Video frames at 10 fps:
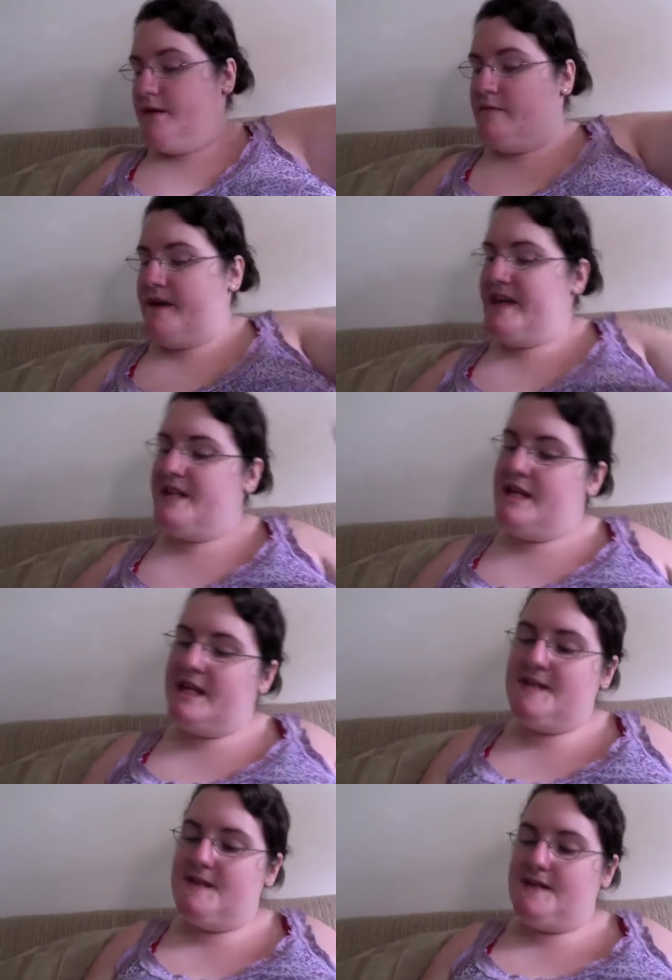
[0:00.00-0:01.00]
My
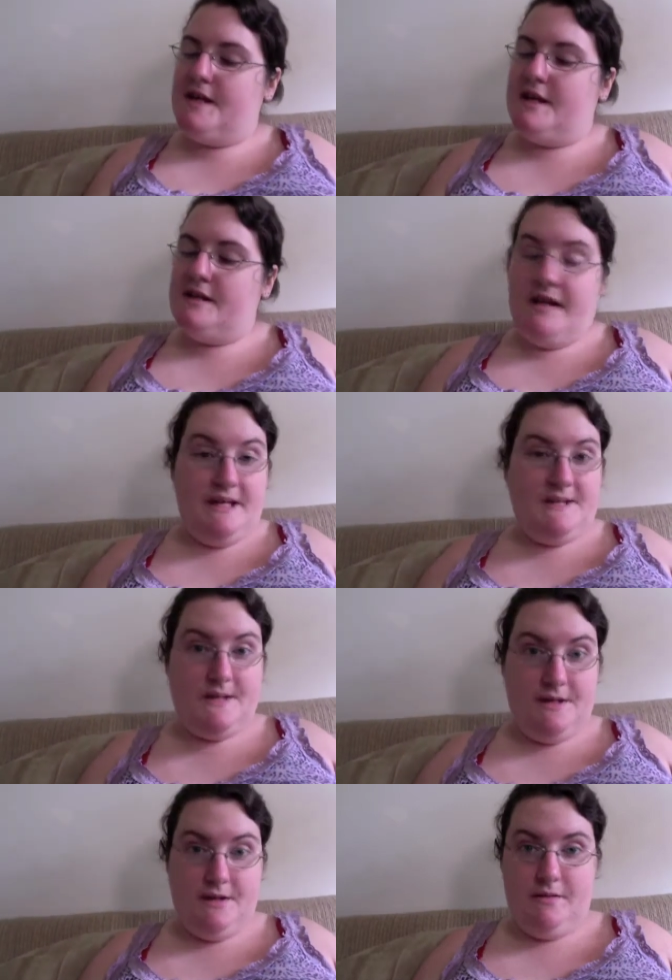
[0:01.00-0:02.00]
next and
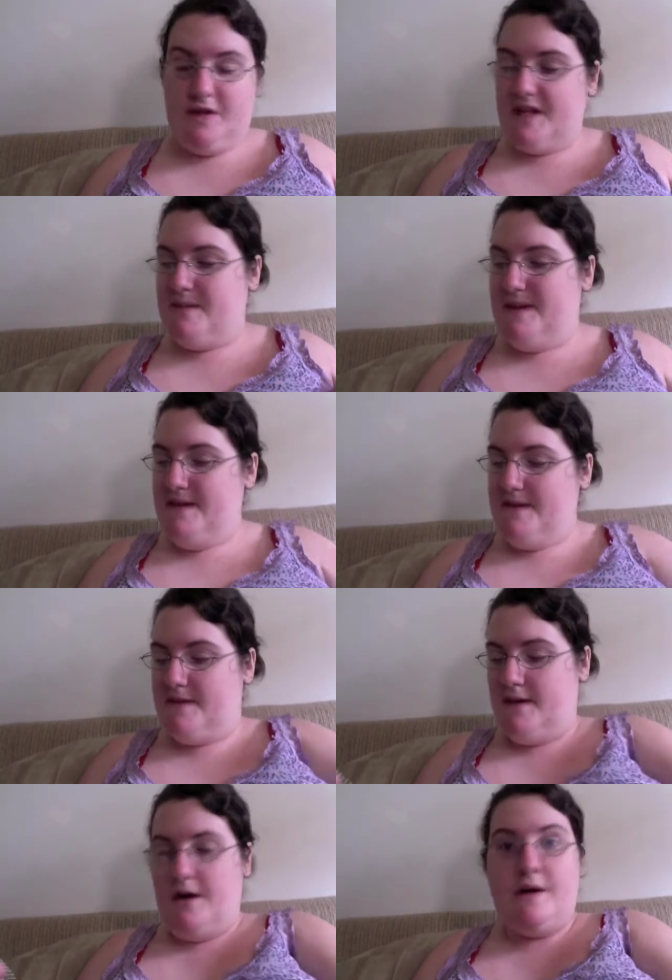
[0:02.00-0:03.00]
last clay piece
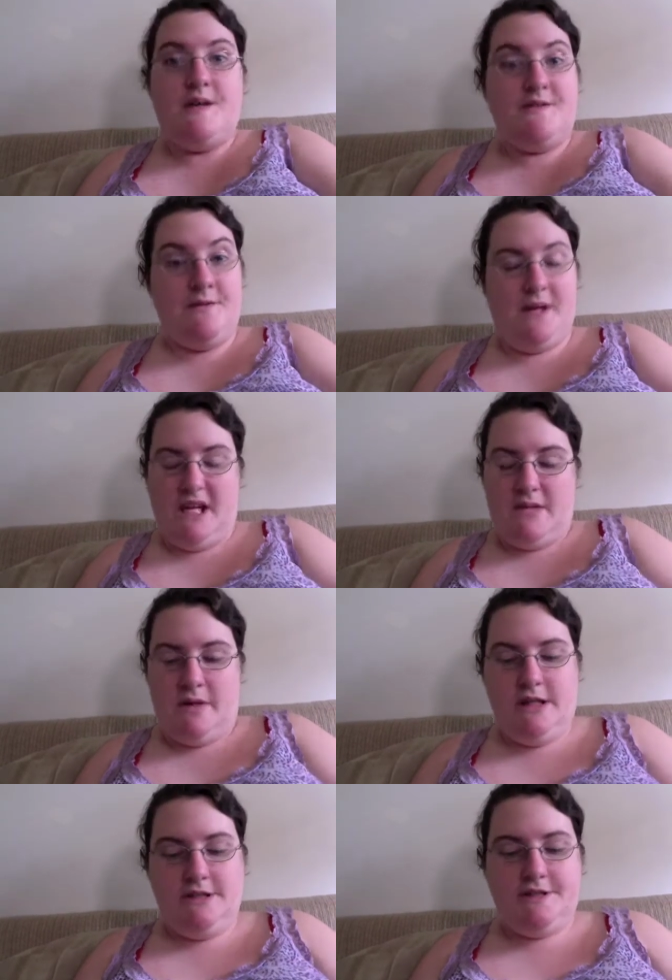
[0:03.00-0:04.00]
is from Kingdom
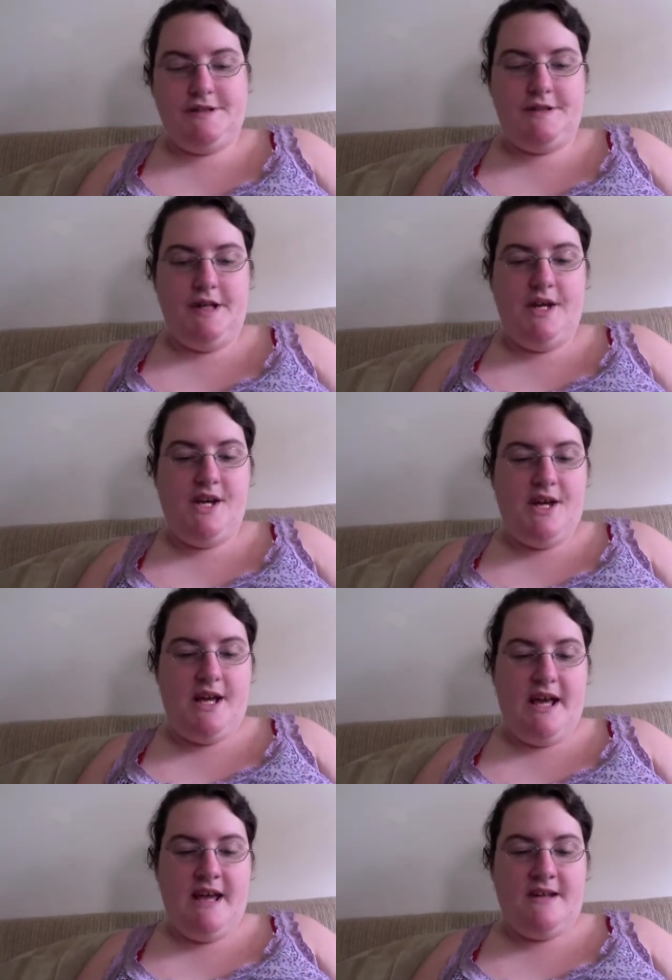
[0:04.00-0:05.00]
Hearts,
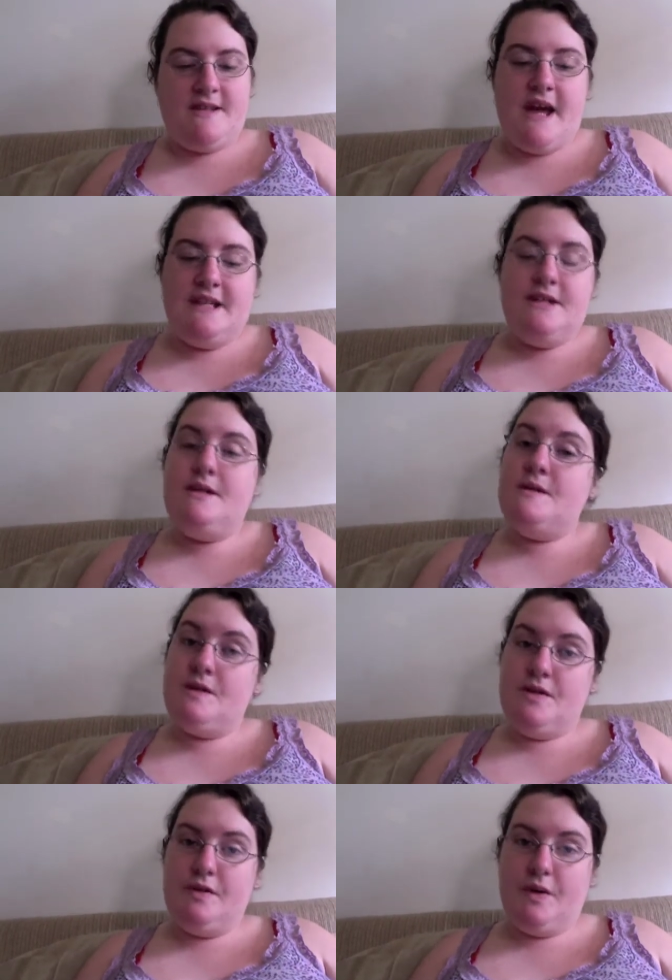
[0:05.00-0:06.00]
and I did use a
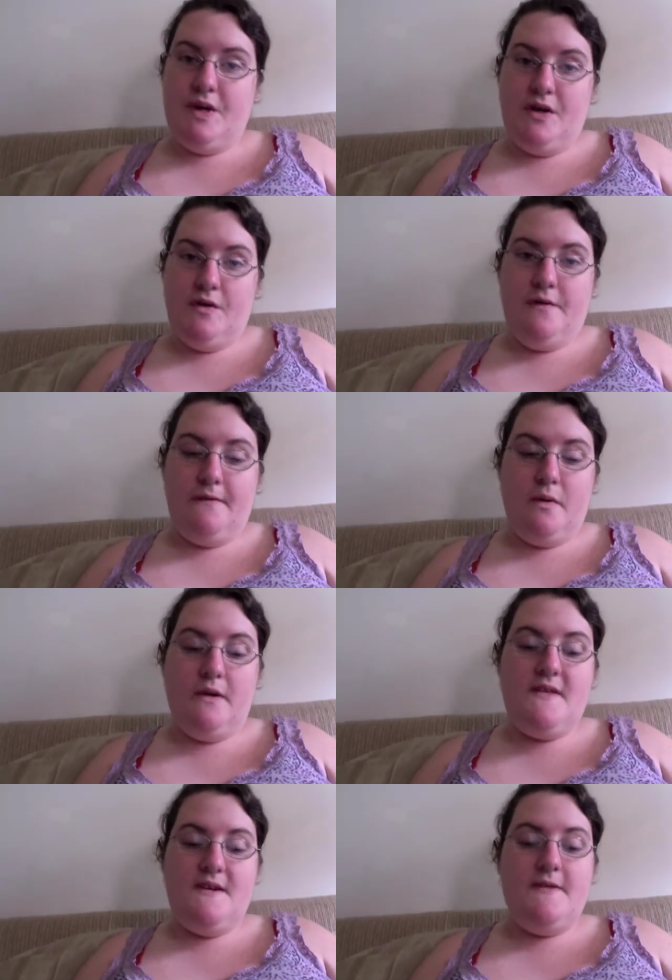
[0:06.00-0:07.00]
tutorial for
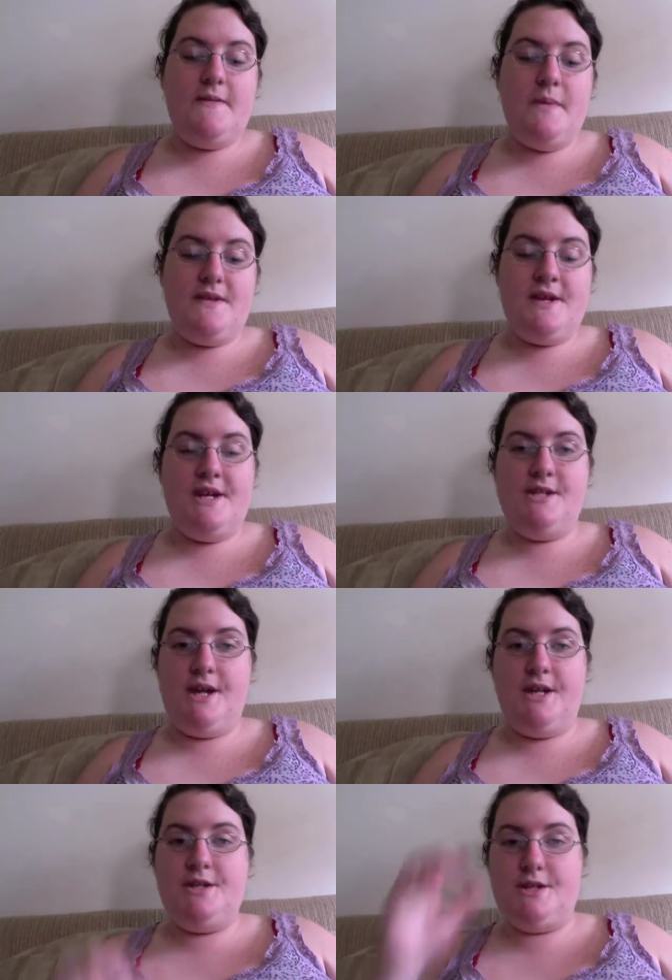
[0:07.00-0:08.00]
this, but then I
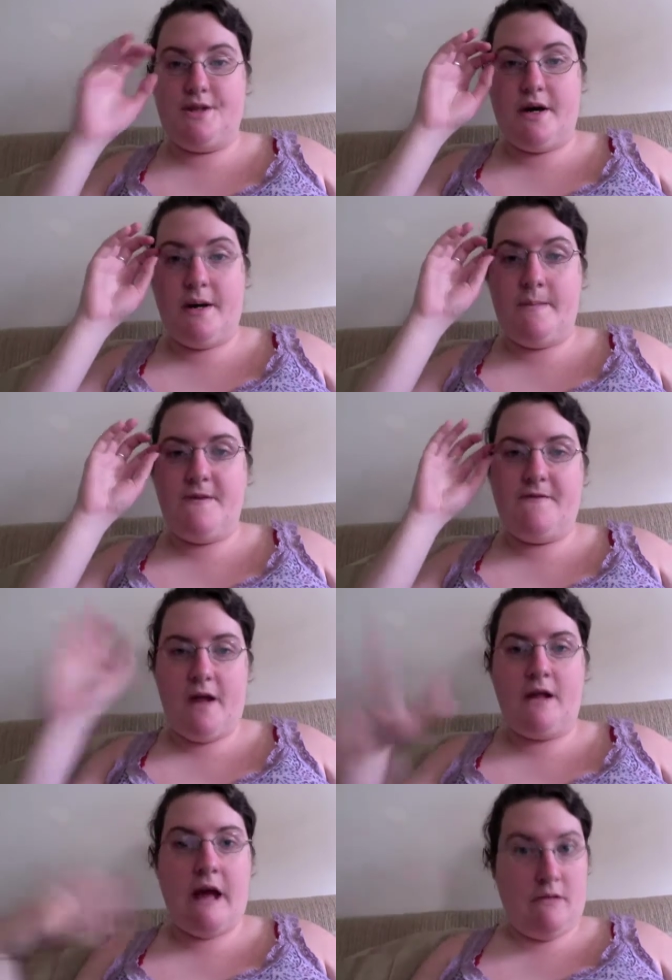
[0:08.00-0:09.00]
changed the
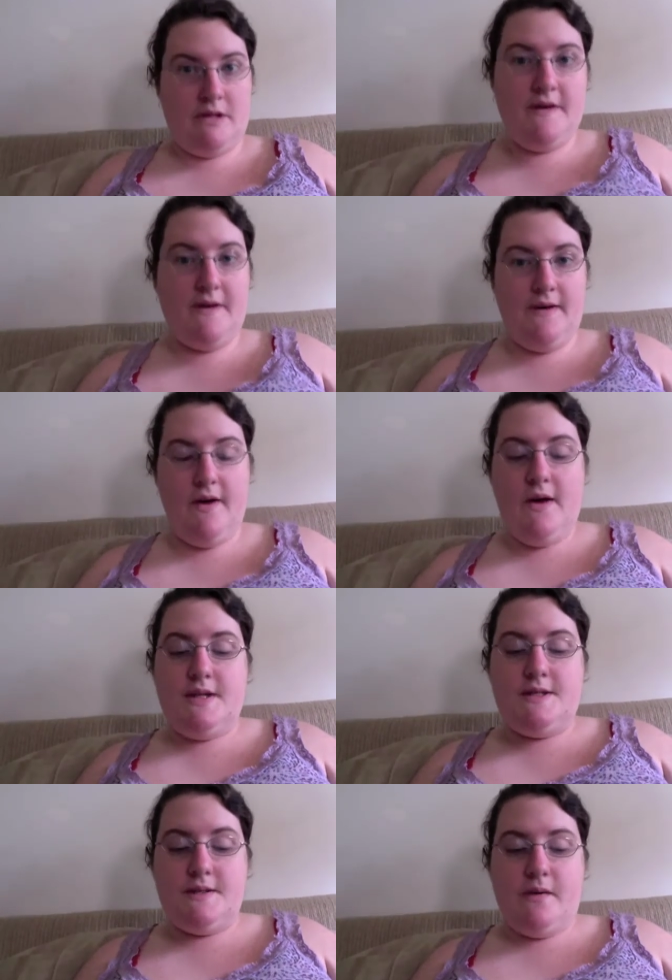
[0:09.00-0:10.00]
final outlook,
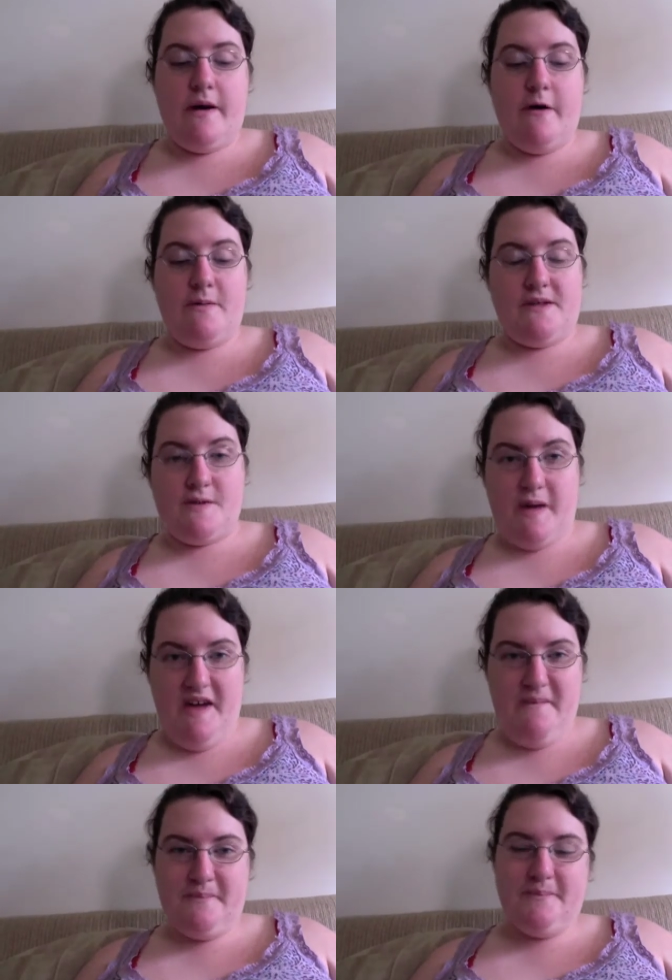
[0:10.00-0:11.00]
so I hope that's okay.